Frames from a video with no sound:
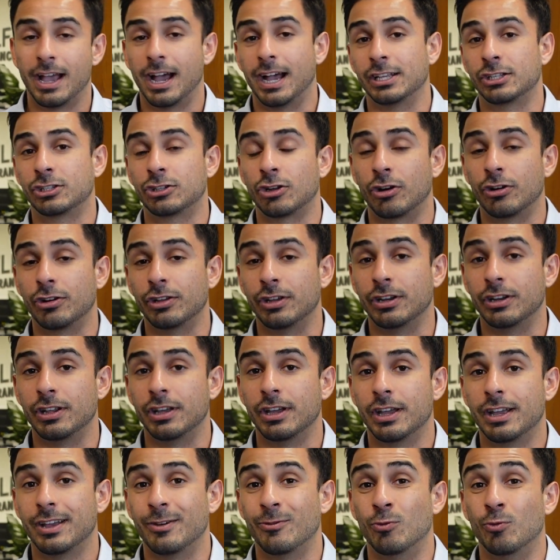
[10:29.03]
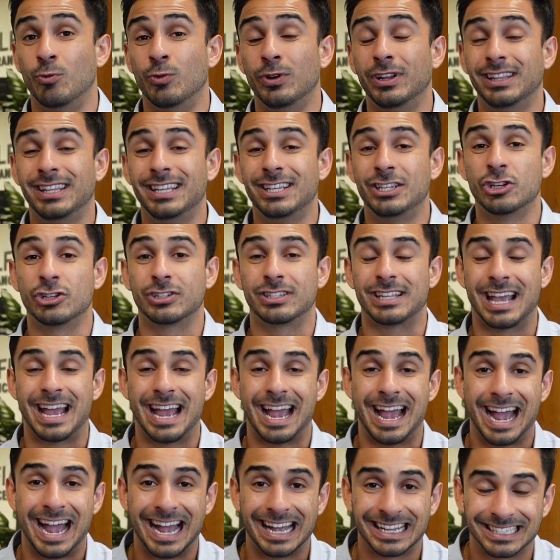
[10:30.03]
I started really just
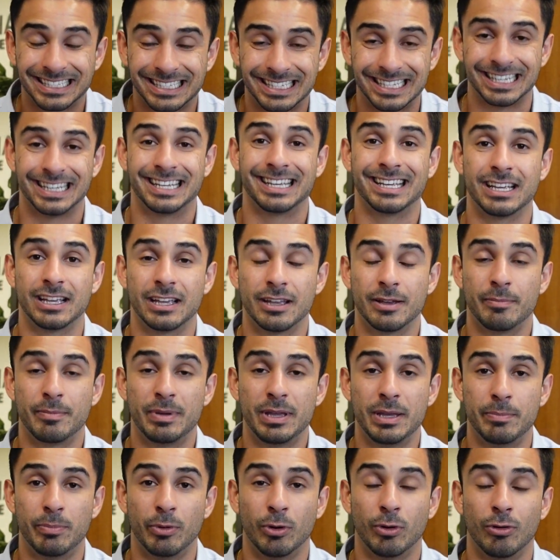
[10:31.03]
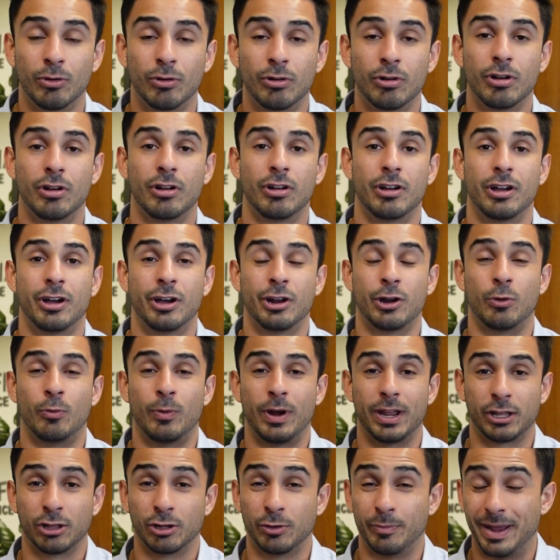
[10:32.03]
asking people on a
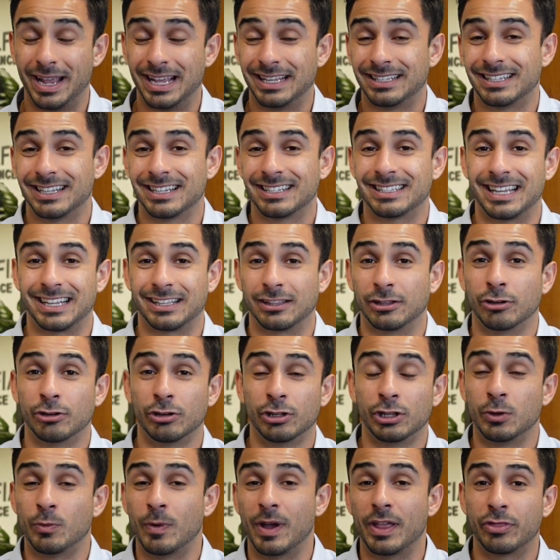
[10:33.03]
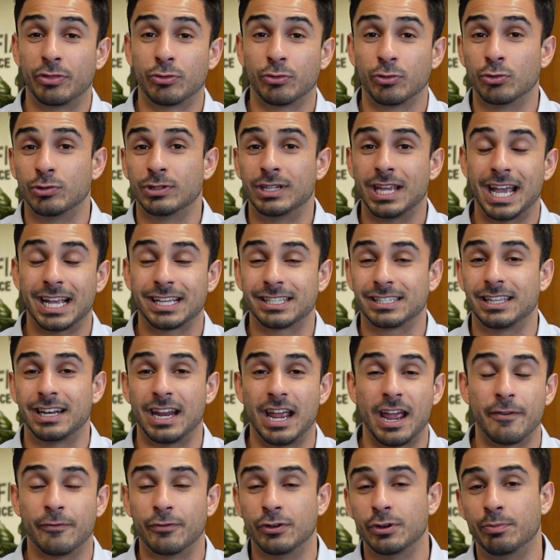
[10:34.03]
regular basis, like literally went through, texted
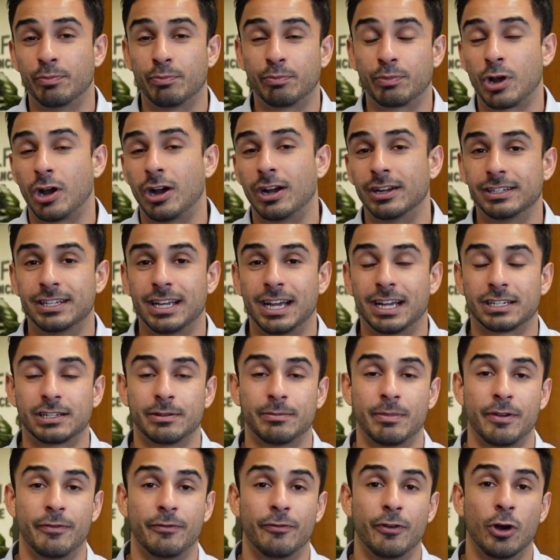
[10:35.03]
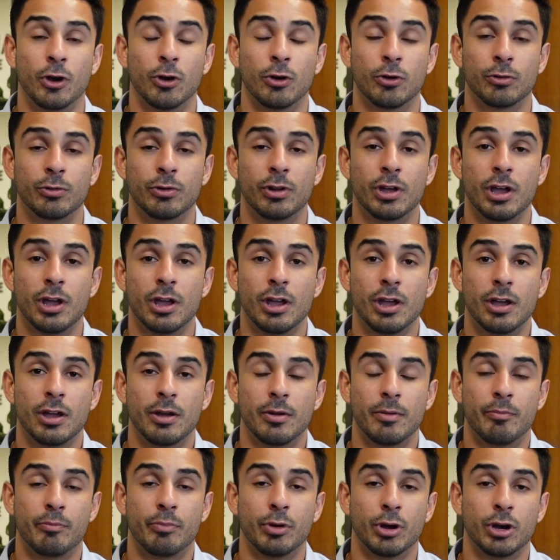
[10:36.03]
every contact in my phone
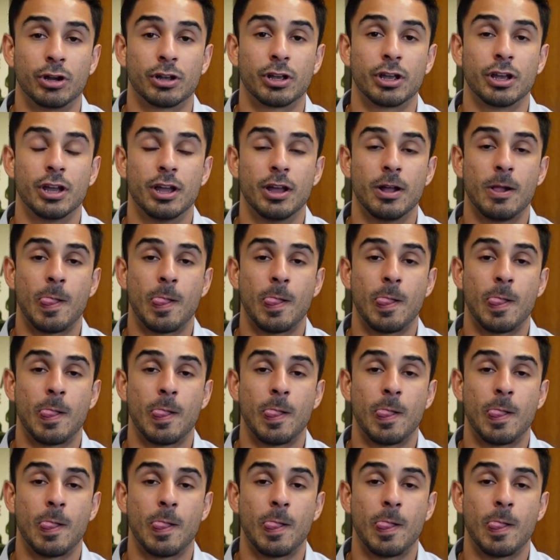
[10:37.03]
book,